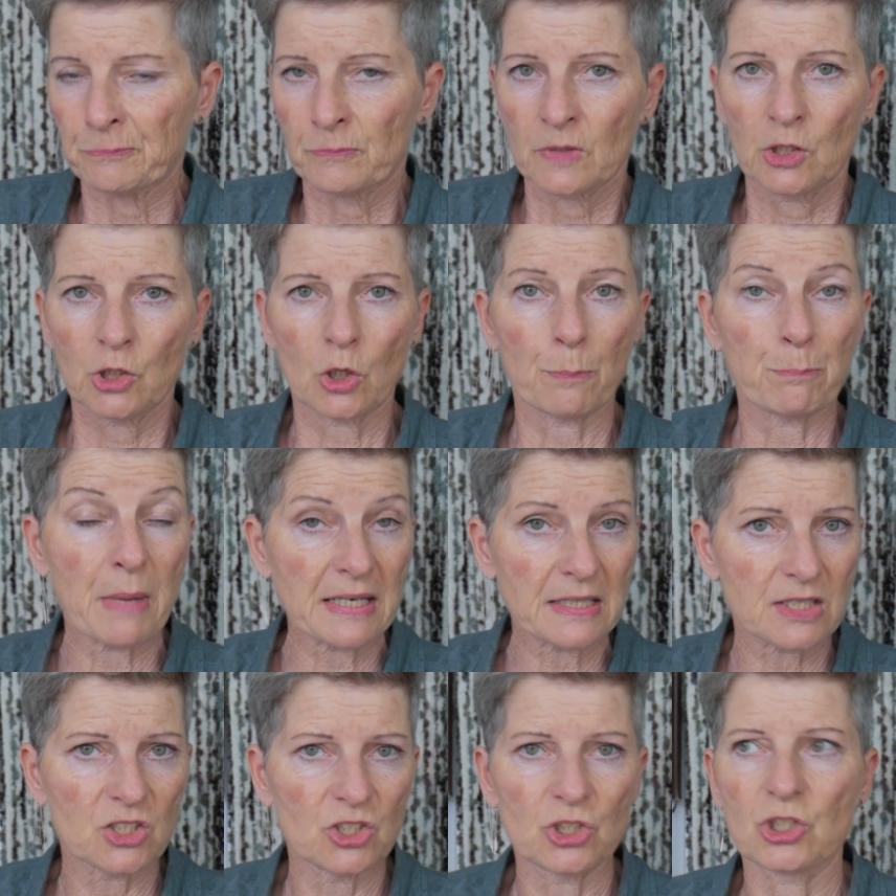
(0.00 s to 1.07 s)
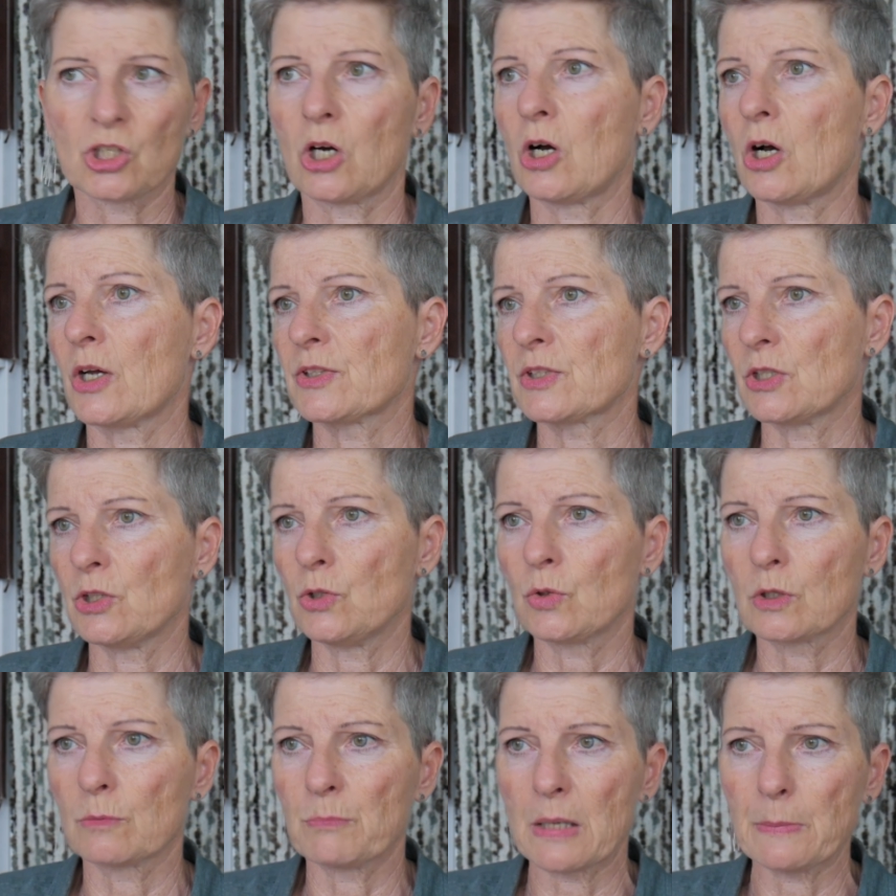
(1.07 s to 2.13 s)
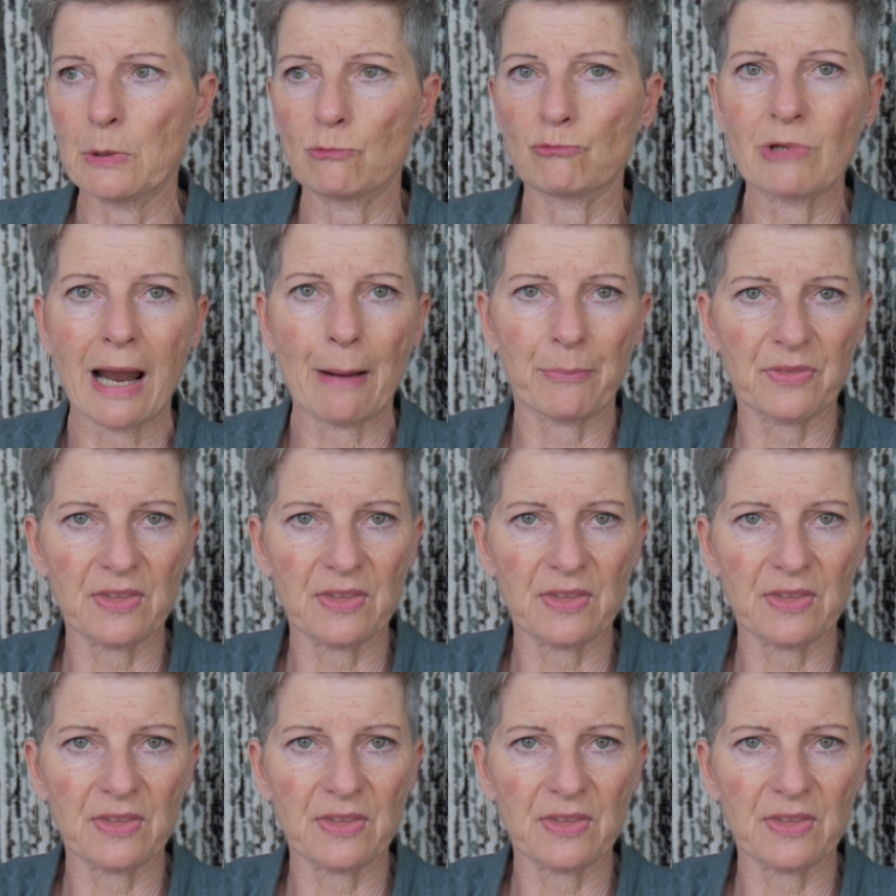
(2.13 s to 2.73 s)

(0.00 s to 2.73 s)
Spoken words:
you know, mason jars, and you can maybe wrap